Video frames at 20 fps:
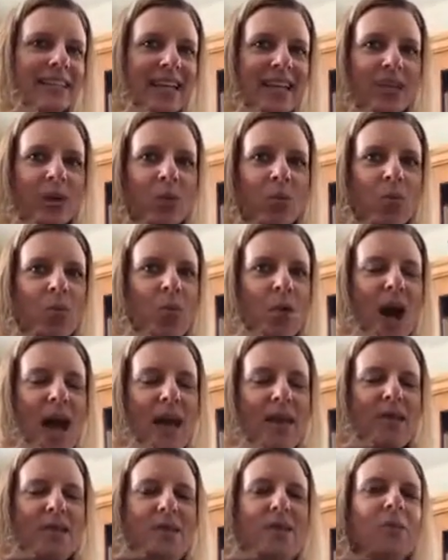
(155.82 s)
like a
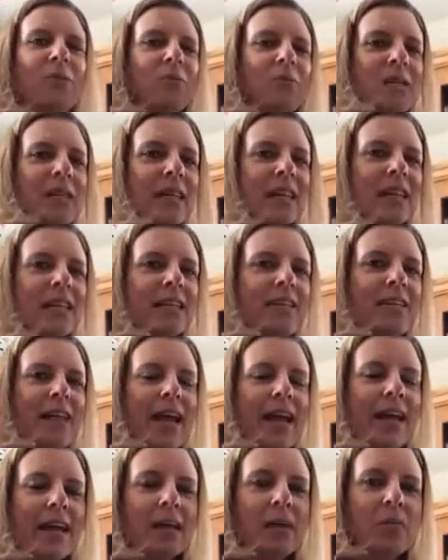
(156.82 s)
what? What kind of
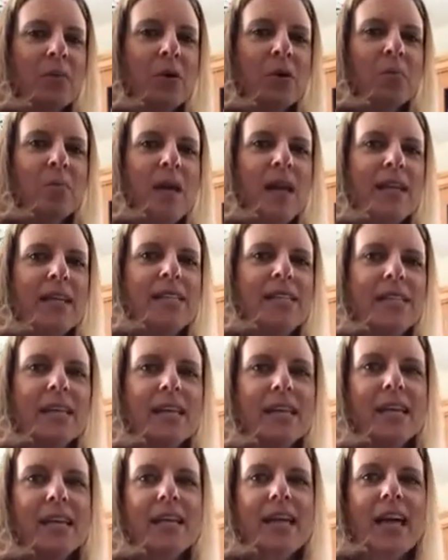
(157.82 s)
animal
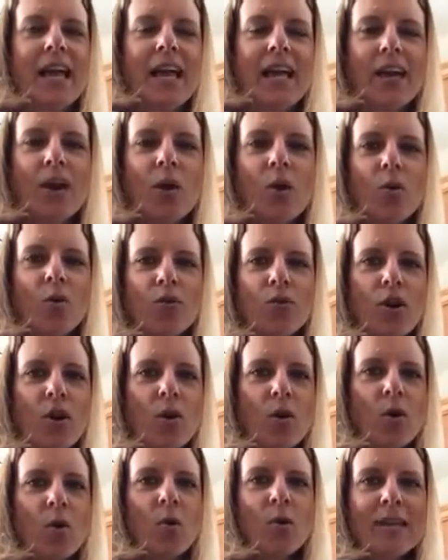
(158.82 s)
makes
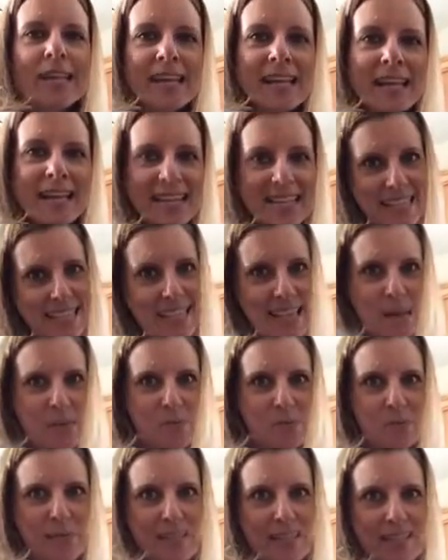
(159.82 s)
the oink
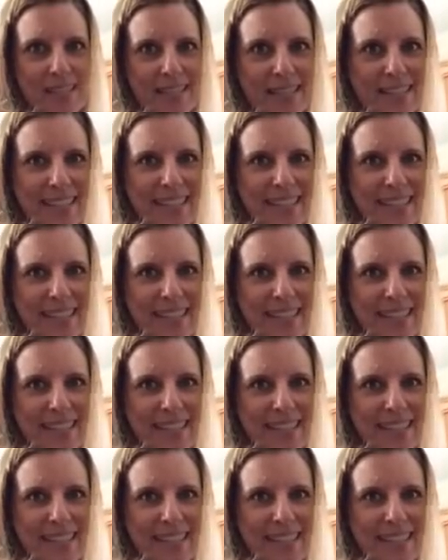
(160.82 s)
sound?